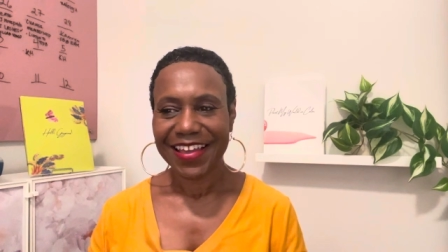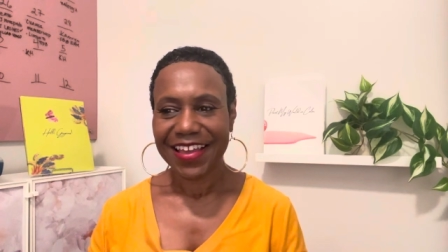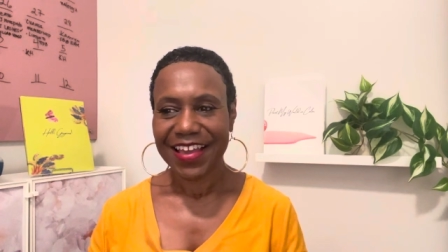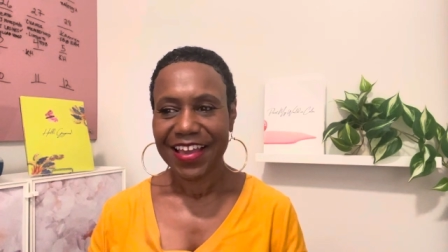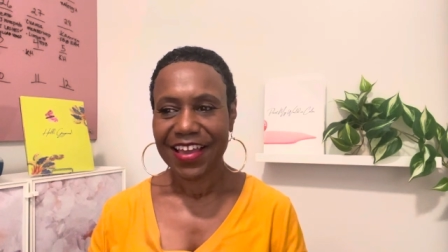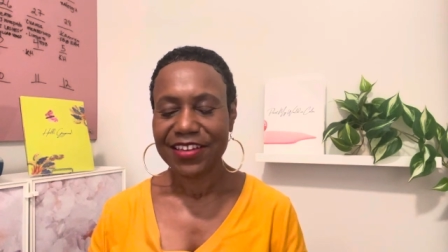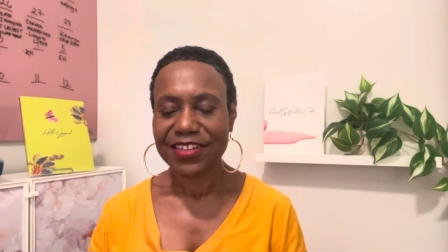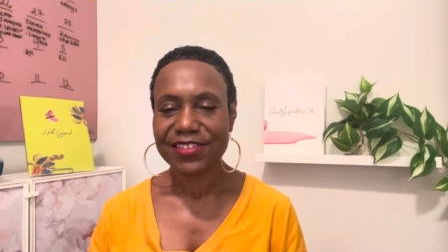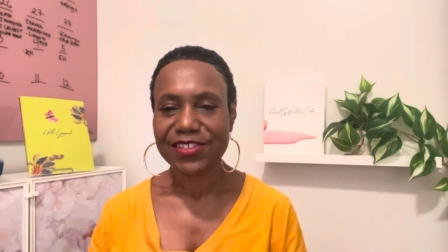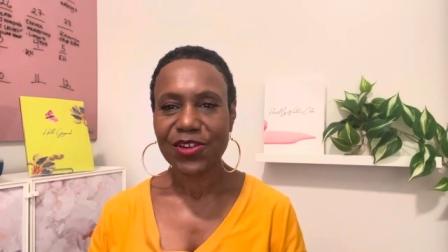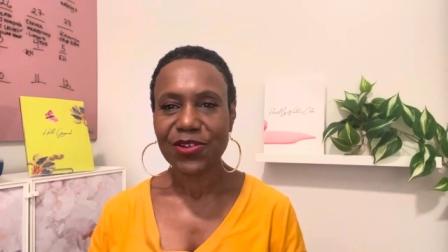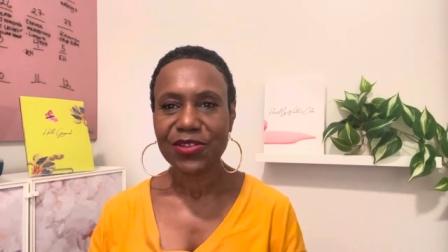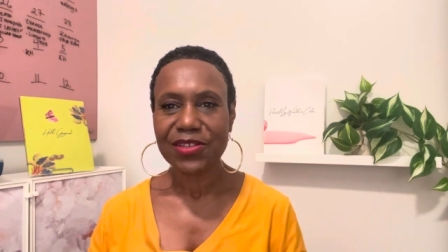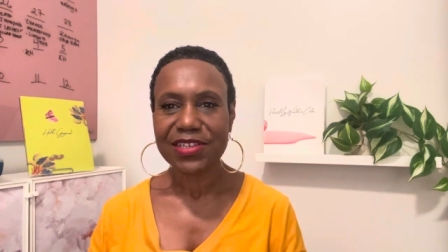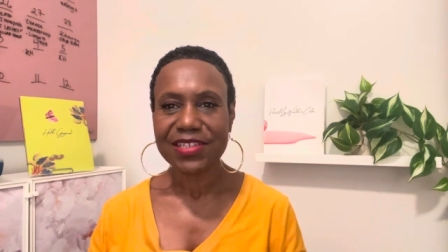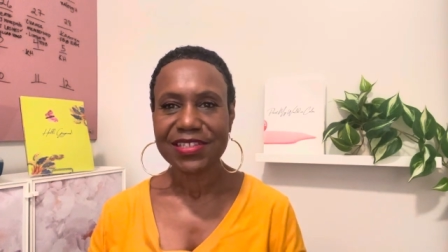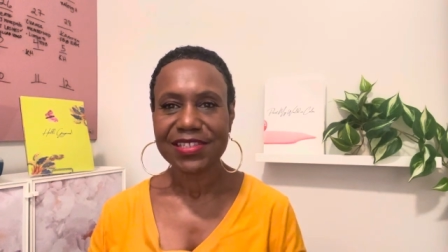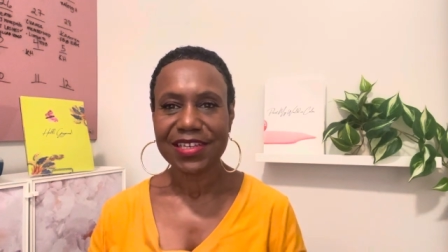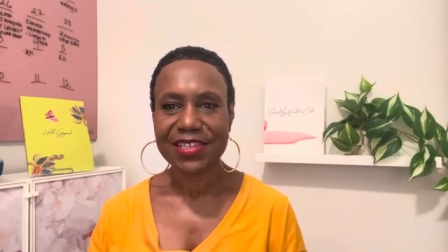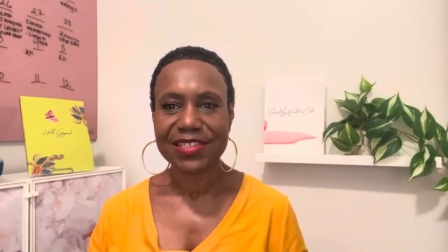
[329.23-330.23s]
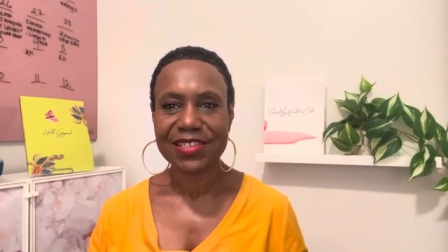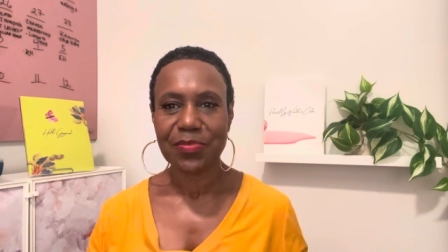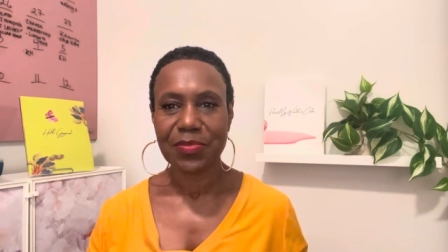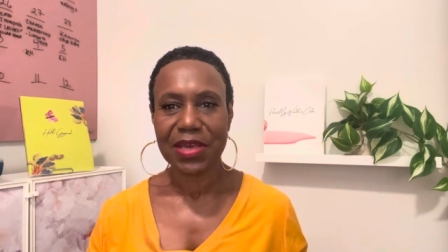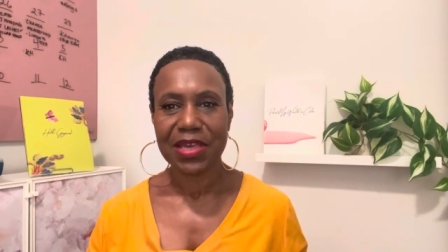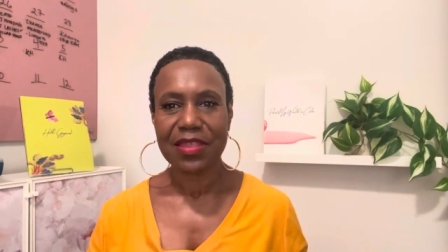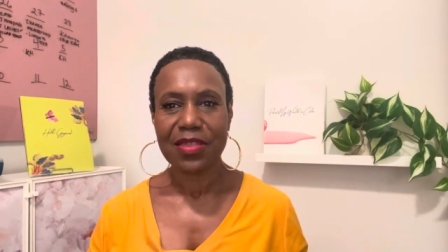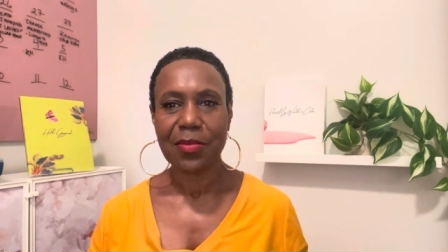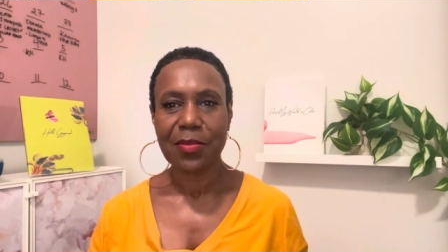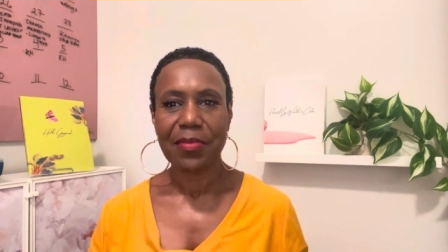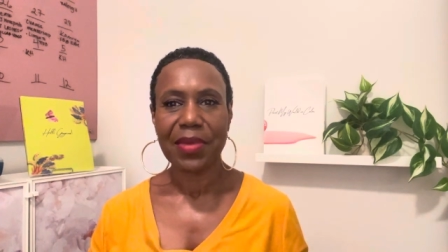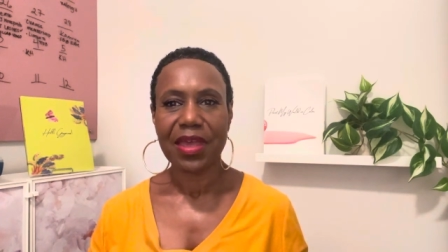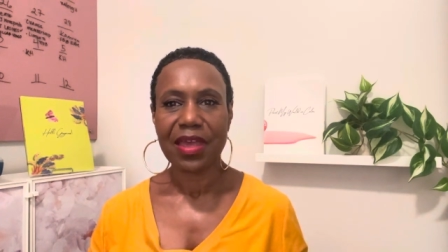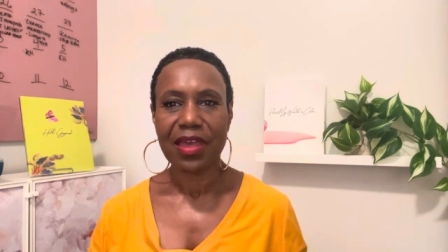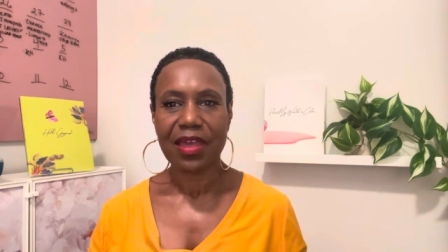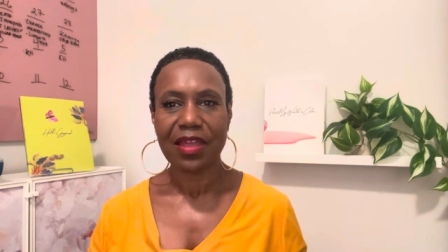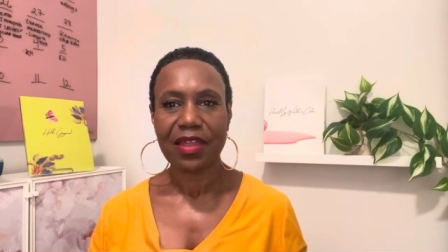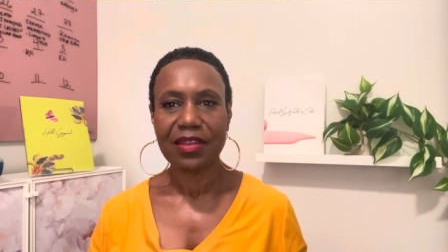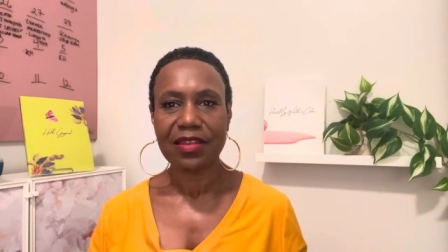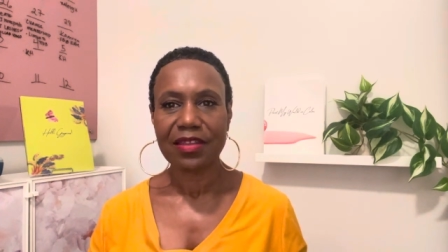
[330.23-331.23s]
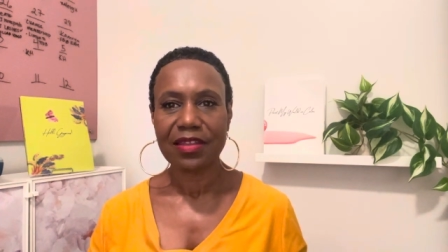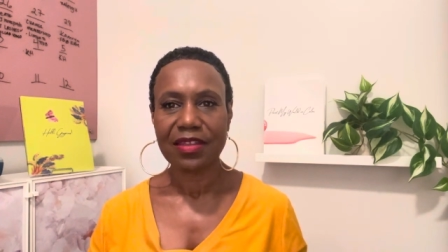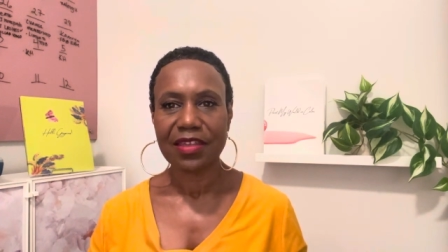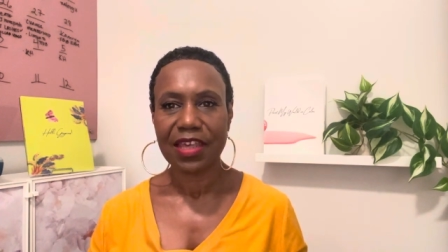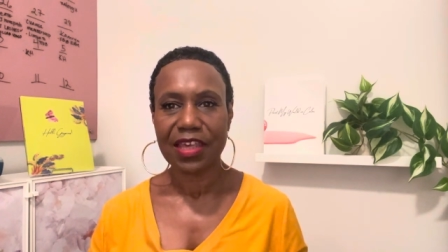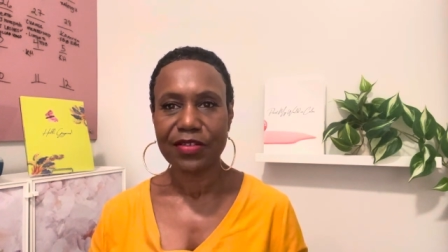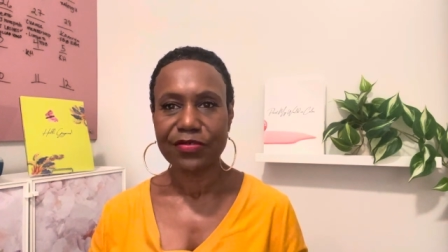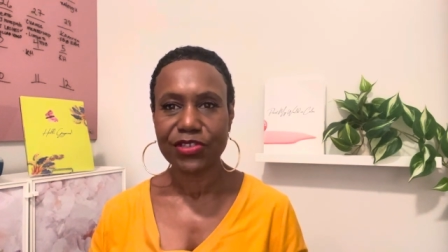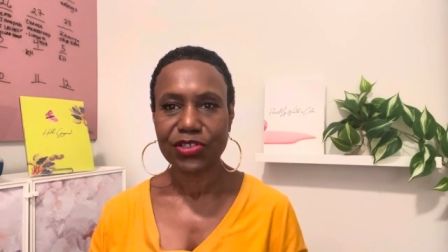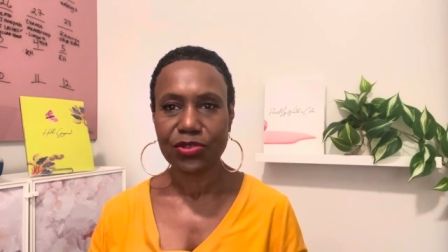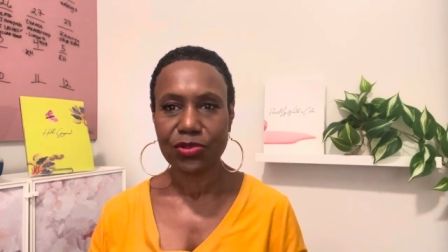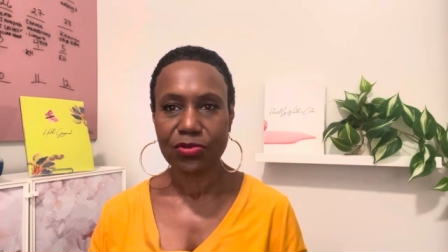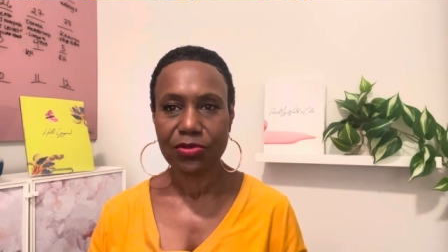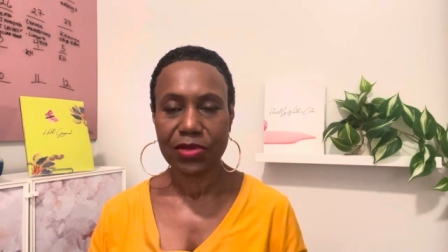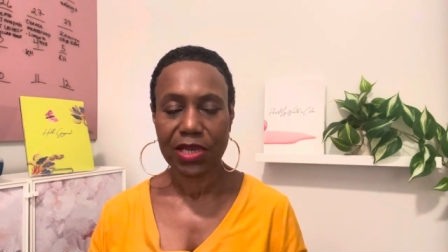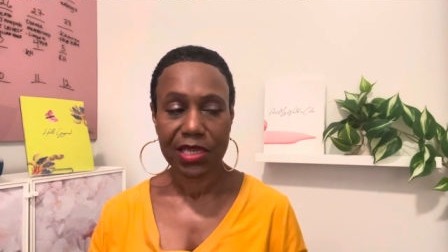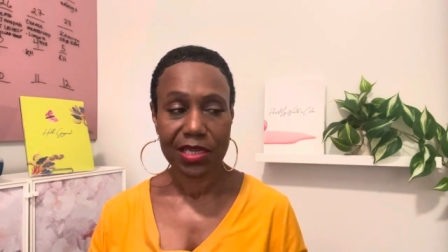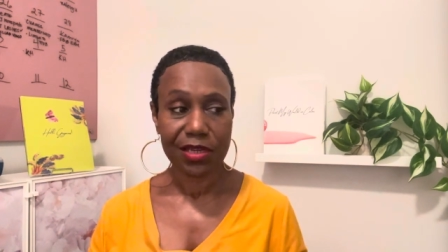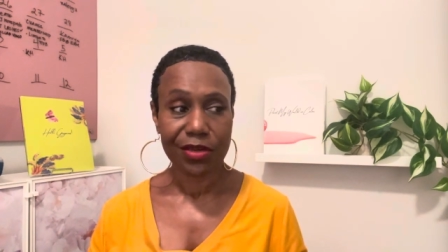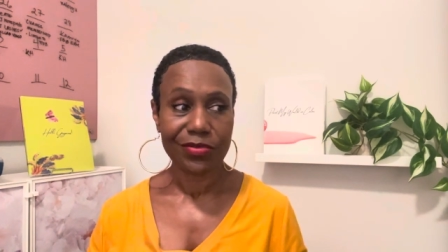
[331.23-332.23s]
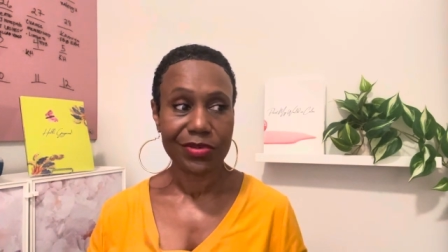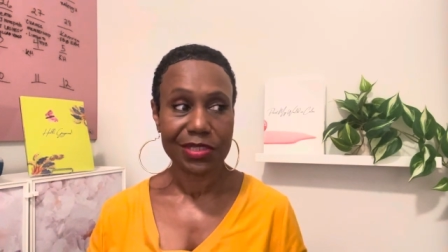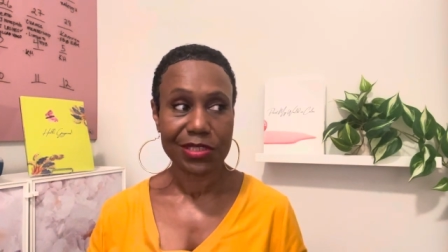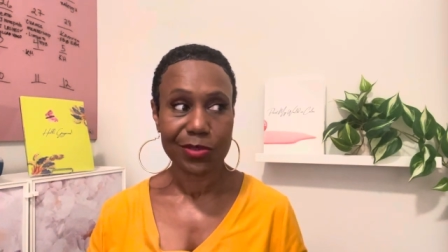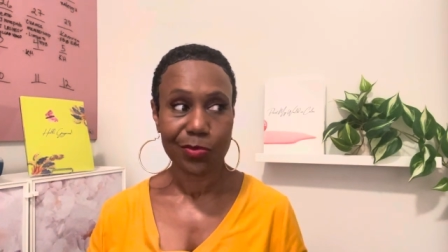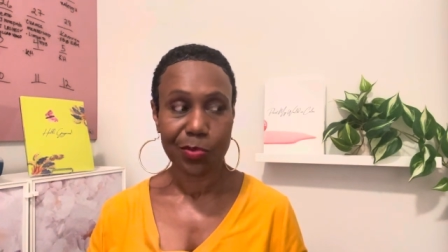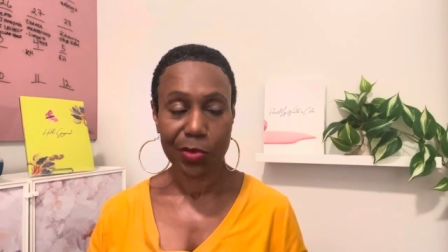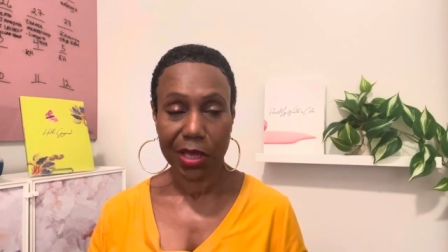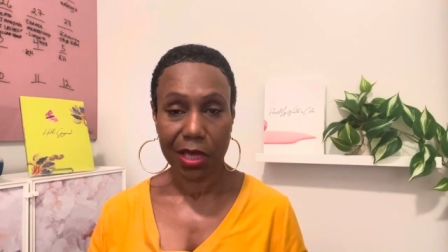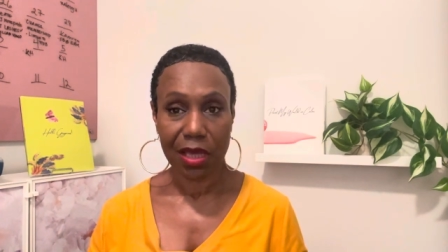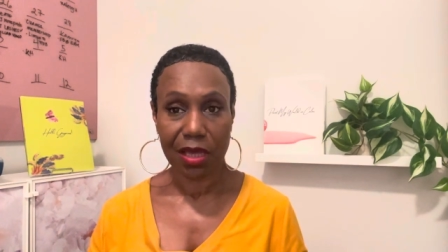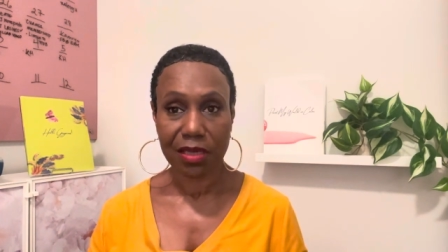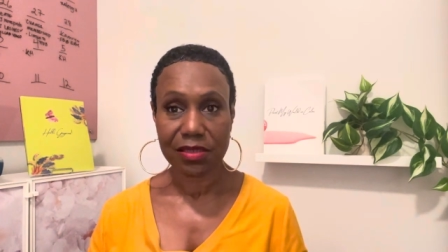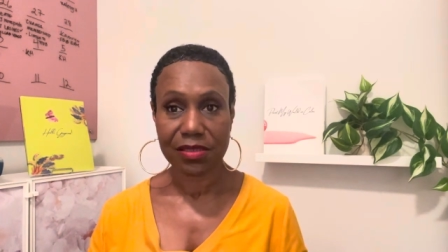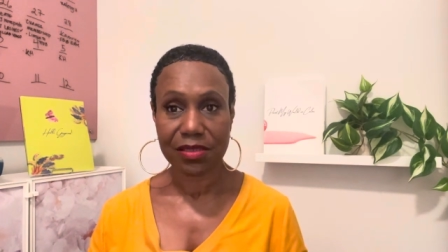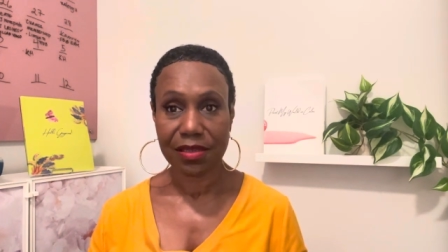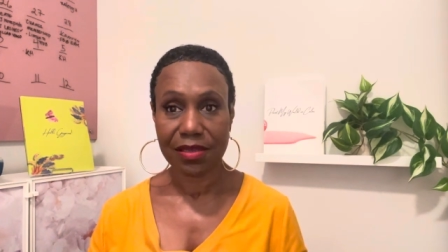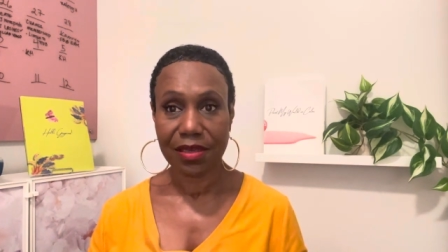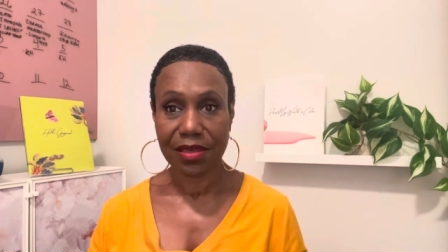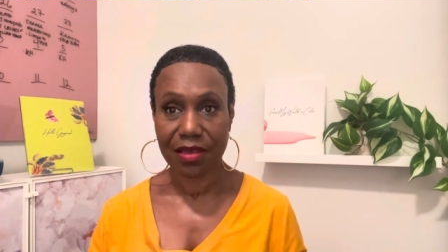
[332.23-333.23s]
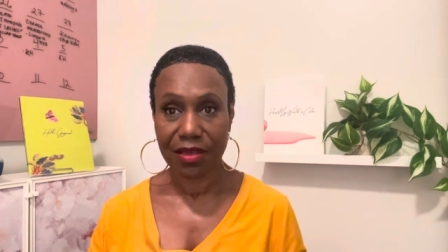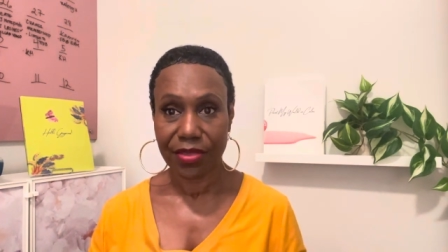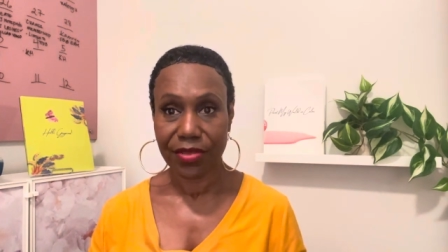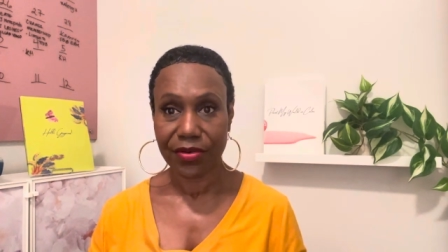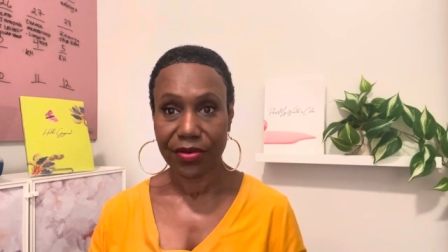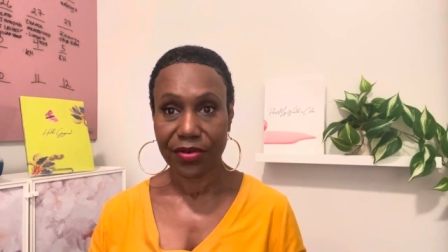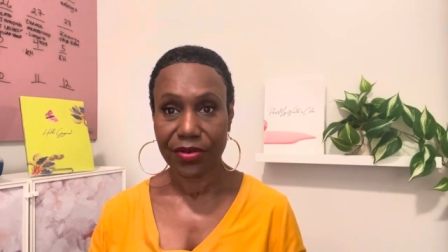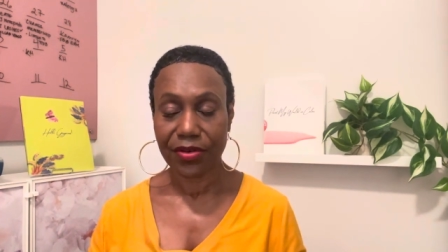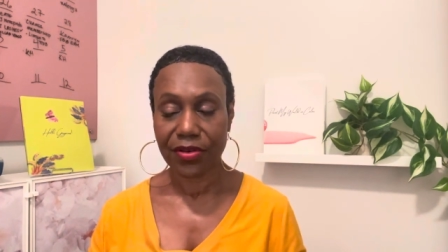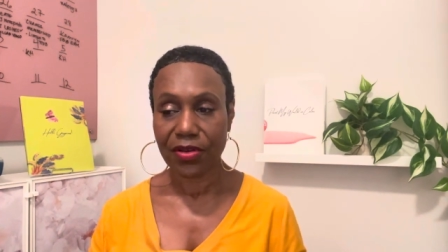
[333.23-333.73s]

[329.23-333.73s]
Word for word: And it certainly doesn't mean the man gives you any respect either.